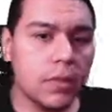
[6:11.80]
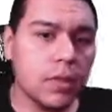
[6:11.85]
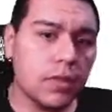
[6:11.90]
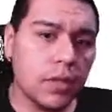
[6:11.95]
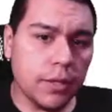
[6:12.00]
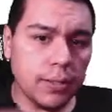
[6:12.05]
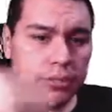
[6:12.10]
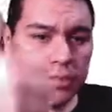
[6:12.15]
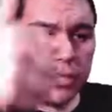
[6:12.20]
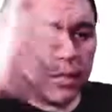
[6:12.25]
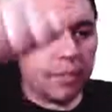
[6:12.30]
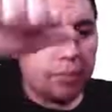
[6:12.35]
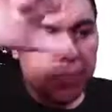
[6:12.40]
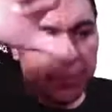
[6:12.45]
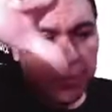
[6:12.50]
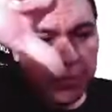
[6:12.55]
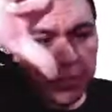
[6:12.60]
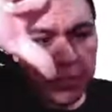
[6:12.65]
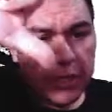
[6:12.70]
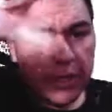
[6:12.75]
Thumbs up,
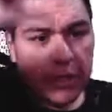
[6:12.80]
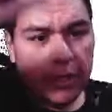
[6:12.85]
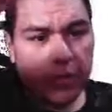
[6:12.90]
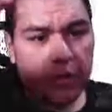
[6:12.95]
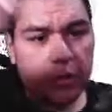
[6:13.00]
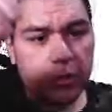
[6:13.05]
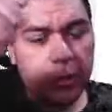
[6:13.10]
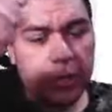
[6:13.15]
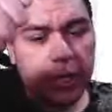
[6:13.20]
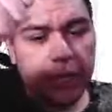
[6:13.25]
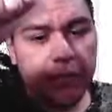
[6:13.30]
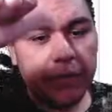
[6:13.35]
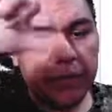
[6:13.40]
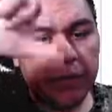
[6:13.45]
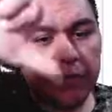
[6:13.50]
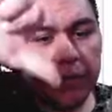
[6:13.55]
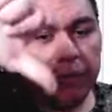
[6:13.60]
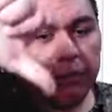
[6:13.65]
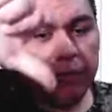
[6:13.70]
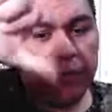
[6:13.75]
thumbs down. Do I have
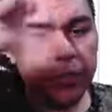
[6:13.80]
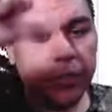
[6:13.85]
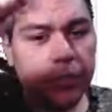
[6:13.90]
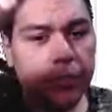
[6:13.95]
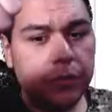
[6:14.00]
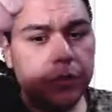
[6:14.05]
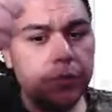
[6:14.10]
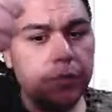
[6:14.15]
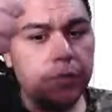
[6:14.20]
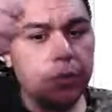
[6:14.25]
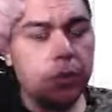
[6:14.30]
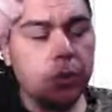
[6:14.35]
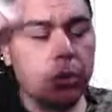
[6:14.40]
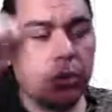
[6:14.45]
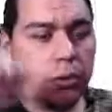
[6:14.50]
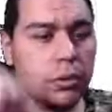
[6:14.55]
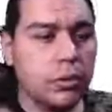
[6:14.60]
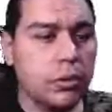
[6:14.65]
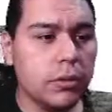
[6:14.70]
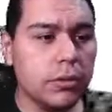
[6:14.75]
enough to do
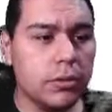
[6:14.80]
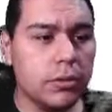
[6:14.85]
4?